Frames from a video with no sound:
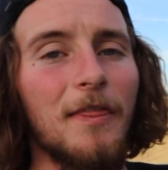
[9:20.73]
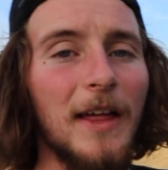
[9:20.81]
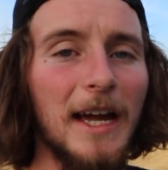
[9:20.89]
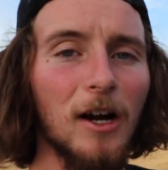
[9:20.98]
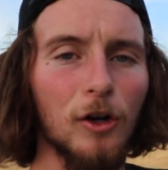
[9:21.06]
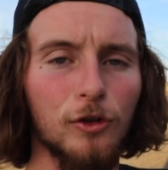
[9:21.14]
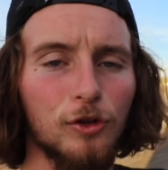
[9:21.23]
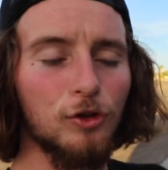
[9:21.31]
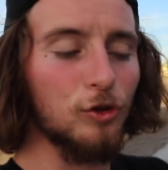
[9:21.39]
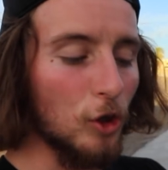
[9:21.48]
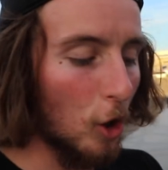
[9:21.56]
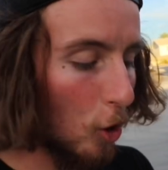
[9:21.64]
they are
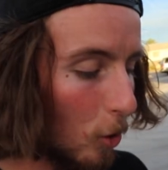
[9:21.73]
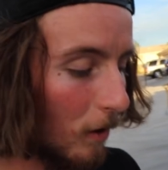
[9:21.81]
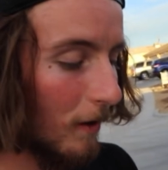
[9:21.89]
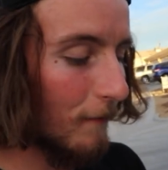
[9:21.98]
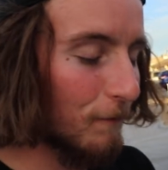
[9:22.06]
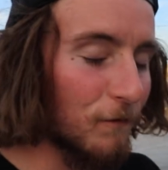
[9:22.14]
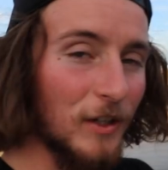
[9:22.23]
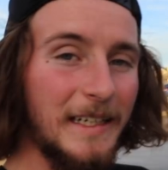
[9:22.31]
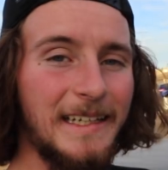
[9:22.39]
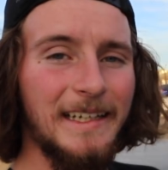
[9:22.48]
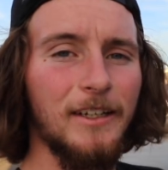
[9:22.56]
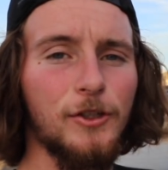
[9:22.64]
so
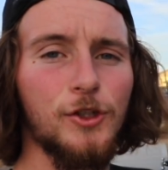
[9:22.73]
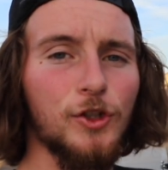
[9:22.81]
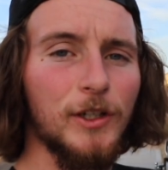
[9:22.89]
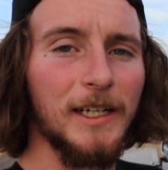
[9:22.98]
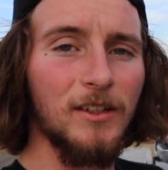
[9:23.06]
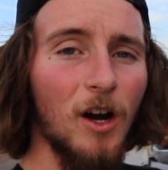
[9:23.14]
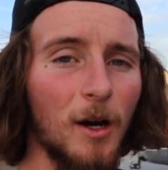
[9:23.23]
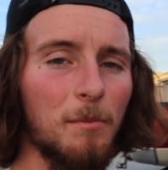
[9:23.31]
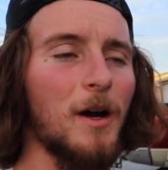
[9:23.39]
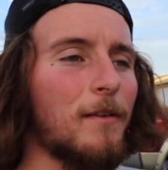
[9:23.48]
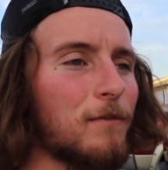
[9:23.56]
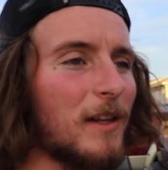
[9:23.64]
freaking strict on
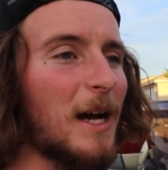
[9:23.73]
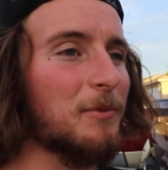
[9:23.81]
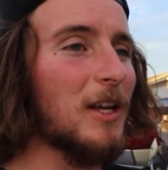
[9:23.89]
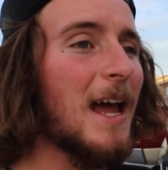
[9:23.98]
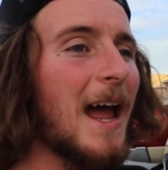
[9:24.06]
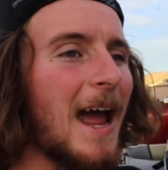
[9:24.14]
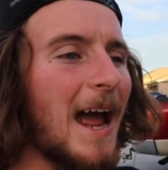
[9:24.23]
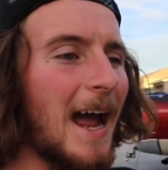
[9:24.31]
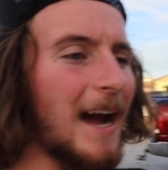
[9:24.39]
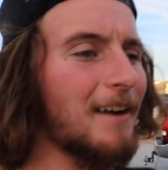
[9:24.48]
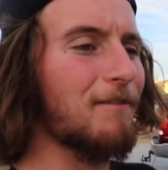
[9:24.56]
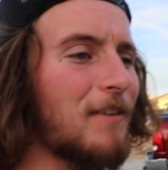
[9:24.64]
mud flaps
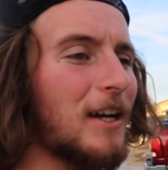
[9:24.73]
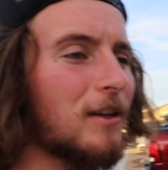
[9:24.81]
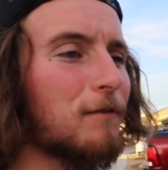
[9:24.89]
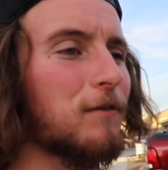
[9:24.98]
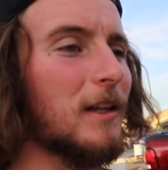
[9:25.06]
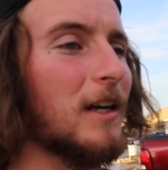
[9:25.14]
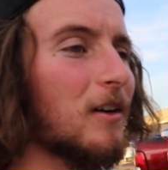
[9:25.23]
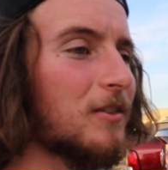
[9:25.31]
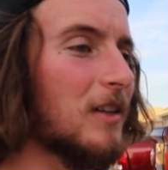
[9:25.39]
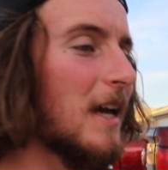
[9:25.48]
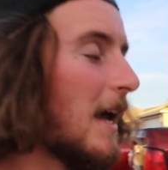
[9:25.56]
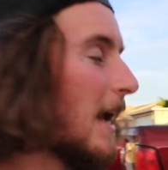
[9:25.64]
and fender flares,